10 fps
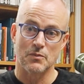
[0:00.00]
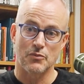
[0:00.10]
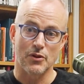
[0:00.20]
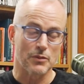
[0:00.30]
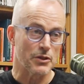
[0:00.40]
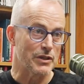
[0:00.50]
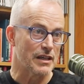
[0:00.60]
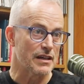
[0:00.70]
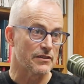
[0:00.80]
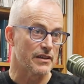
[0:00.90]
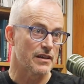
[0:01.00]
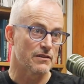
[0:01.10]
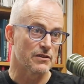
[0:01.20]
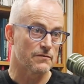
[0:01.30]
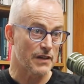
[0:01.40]
promptly went out
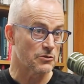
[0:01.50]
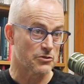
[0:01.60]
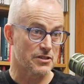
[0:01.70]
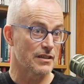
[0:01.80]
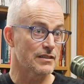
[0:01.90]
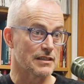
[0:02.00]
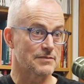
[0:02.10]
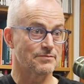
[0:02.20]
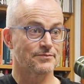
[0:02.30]
there and failed to sell it.